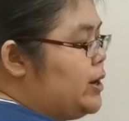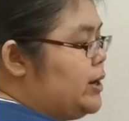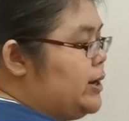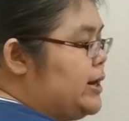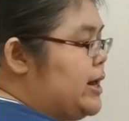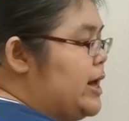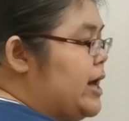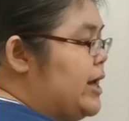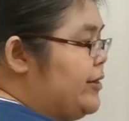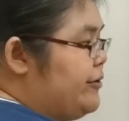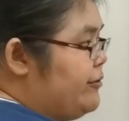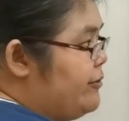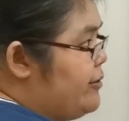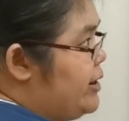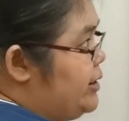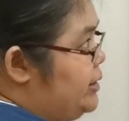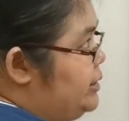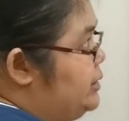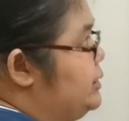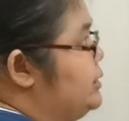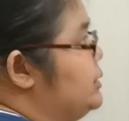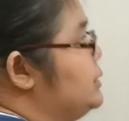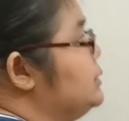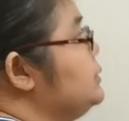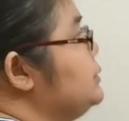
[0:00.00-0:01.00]
what I write
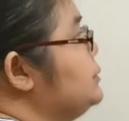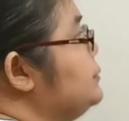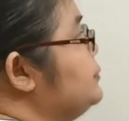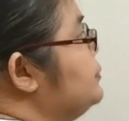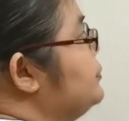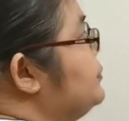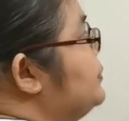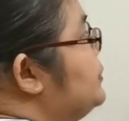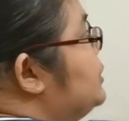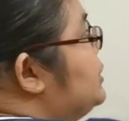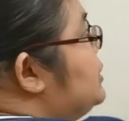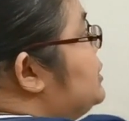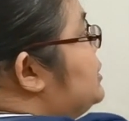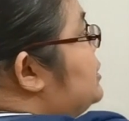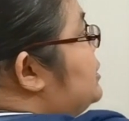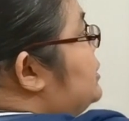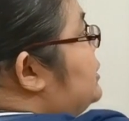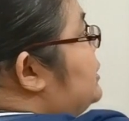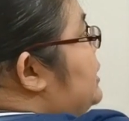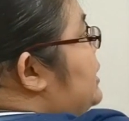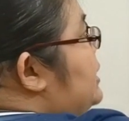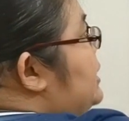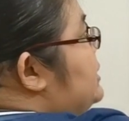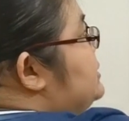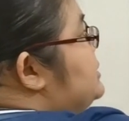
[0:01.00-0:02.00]
here,
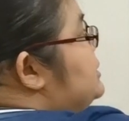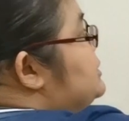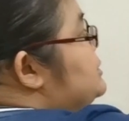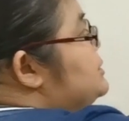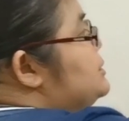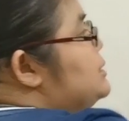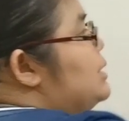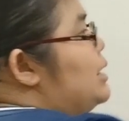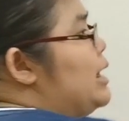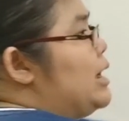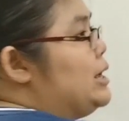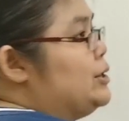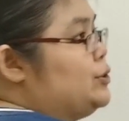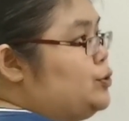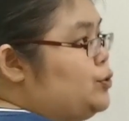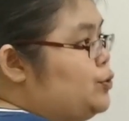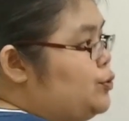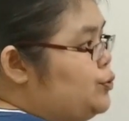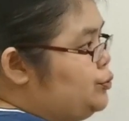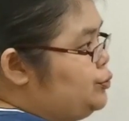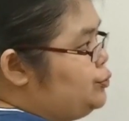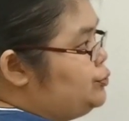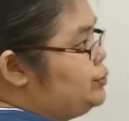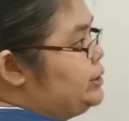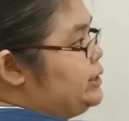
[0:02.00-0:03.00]
and just now I
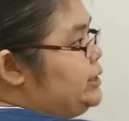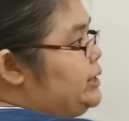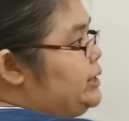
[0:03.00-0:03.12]
told you